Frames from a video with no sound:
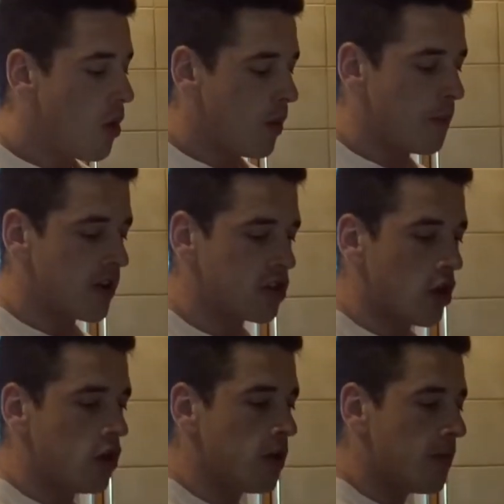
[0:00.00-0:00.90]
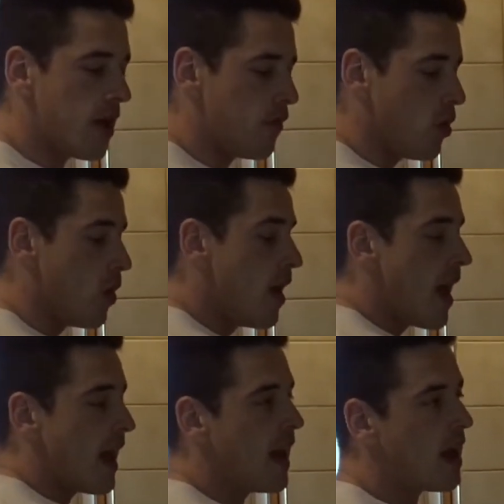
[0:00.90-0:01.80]
with my sodium level.
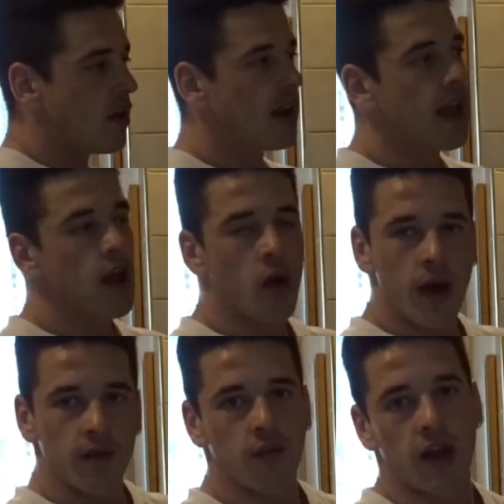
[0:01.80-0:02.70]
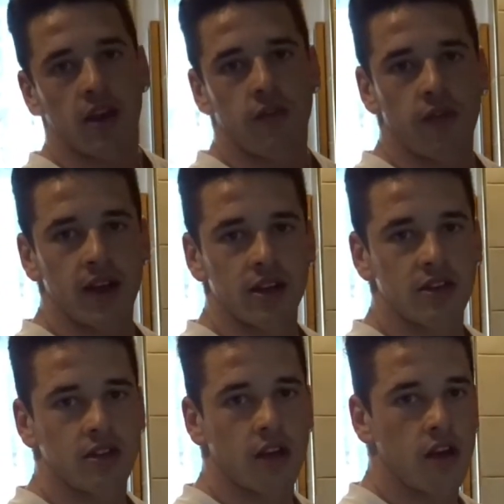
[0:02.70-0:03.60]
And here and there, I'll have like the
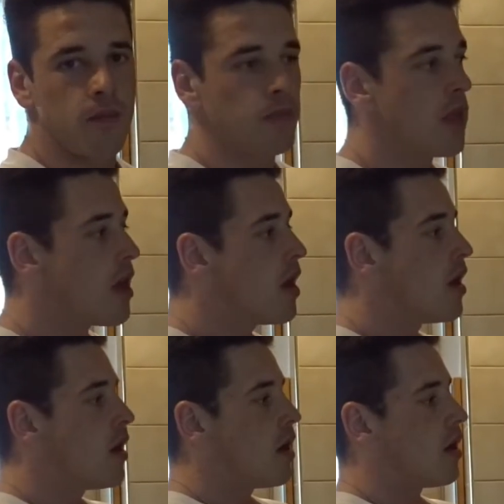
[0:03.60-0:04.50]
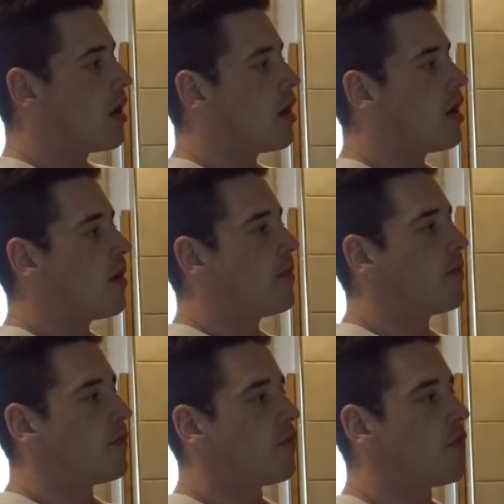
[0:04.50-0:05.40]
Frank's red
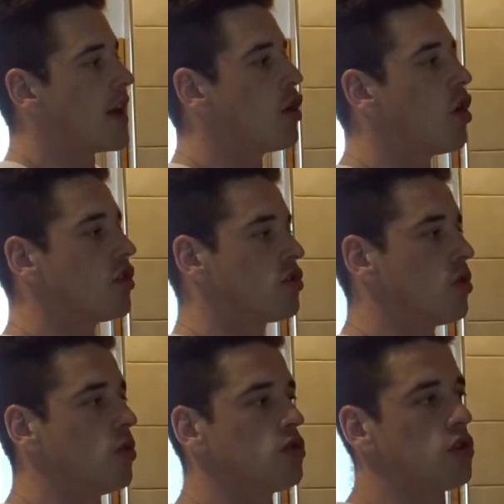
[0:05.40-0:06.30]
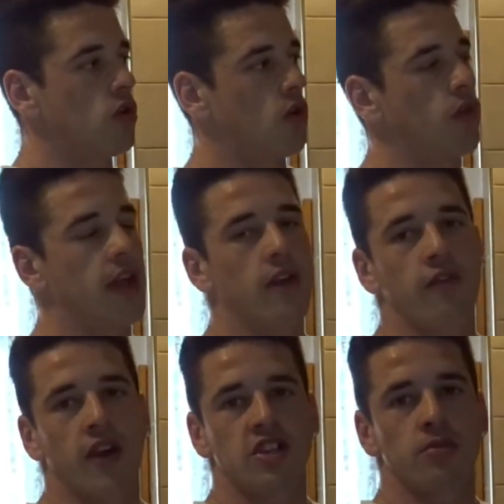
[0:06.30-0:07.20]
hot sauce or the
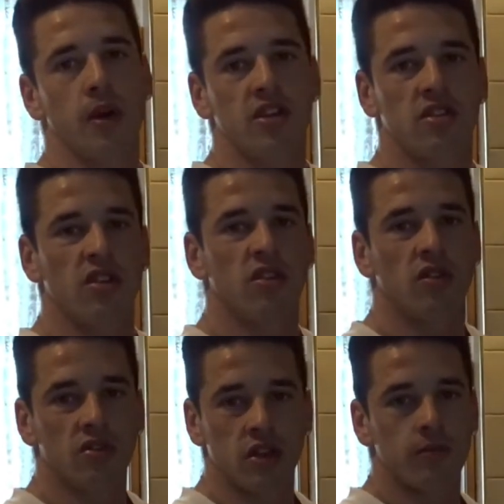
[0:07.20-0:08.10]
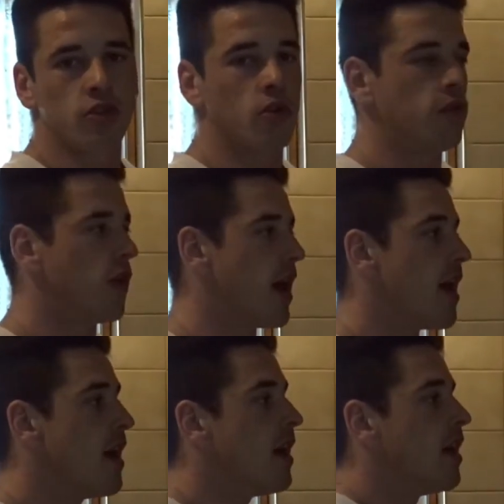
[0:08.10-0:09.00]
French mustard or some sort of like
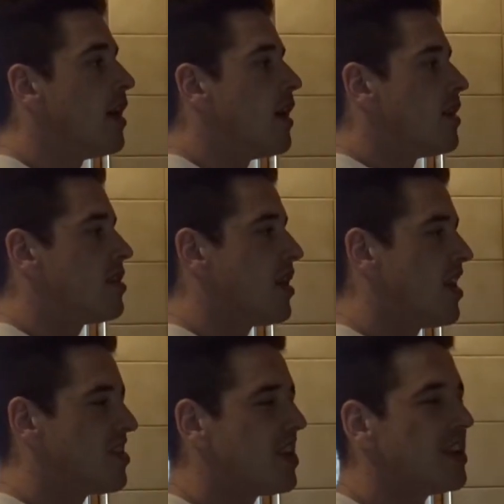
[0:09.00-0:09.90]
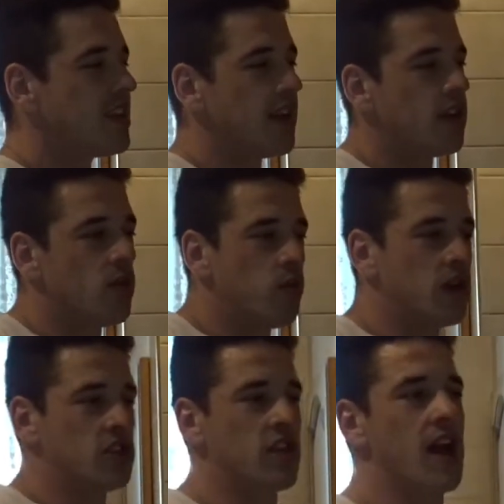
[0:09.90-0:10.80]
seasoning
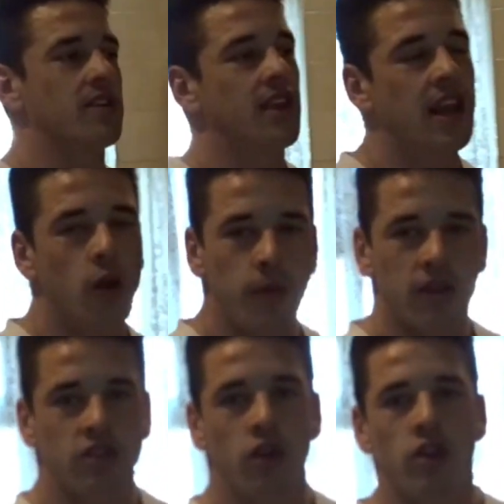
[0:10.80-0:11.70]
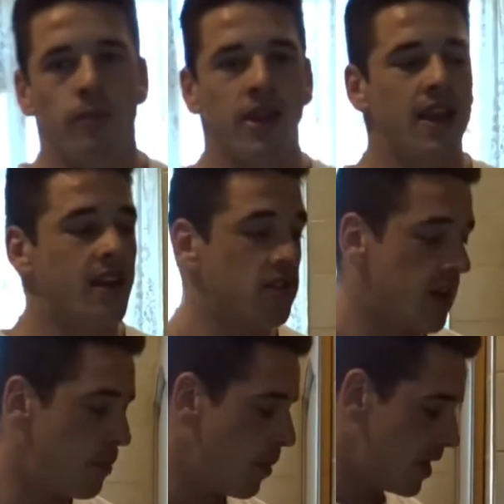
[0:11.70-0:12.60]
which has a little bit of sodium in there. So
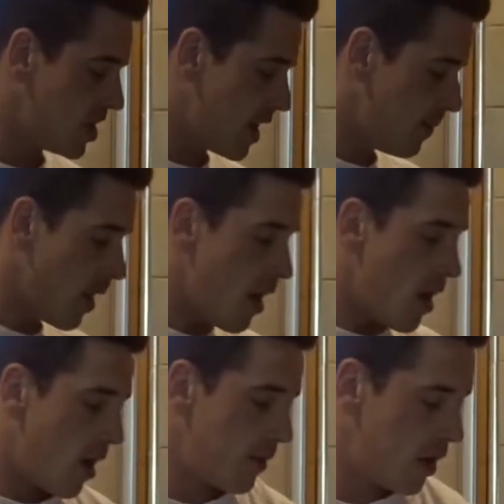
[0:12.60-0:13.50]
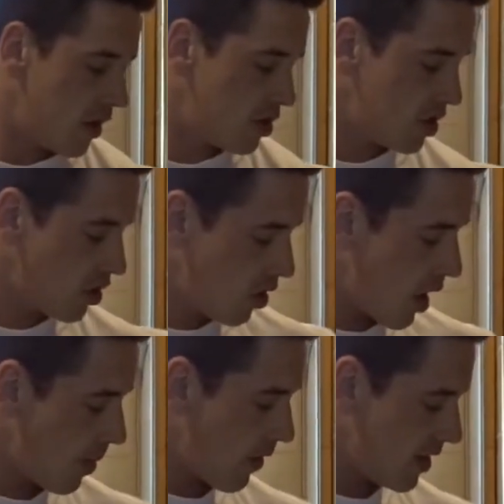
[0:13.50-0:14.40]
that's pretty much it. I'm going to just cook
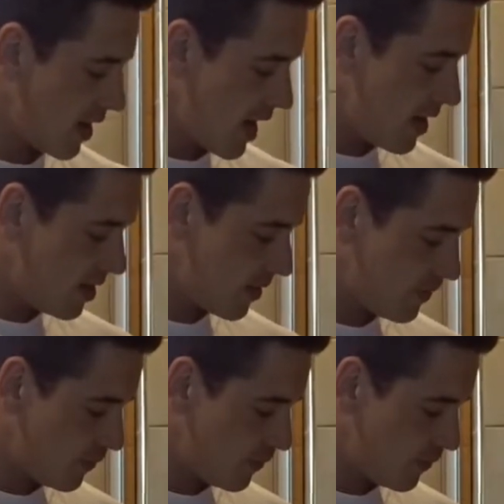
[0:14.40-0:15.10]
up the rest of these.